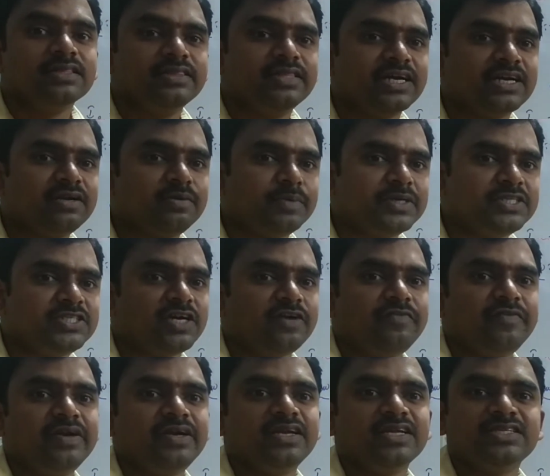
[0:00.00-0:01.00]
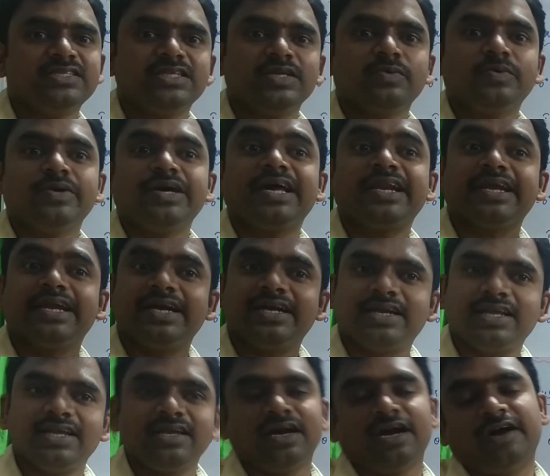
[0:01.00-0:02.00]
that much of intensity we are
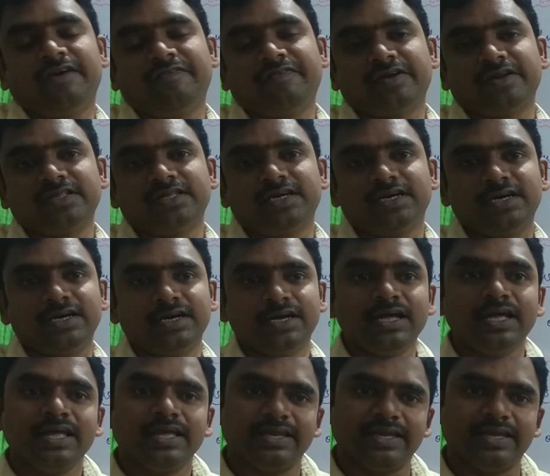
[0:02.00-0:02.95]
getting after the